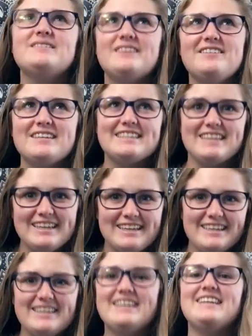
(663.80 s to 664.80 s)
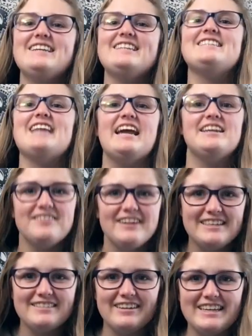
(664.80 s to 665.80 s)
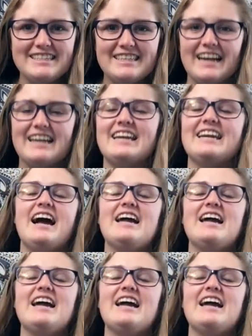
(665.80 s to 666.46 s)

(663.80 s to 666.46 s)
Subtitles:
So excited. January 22nd,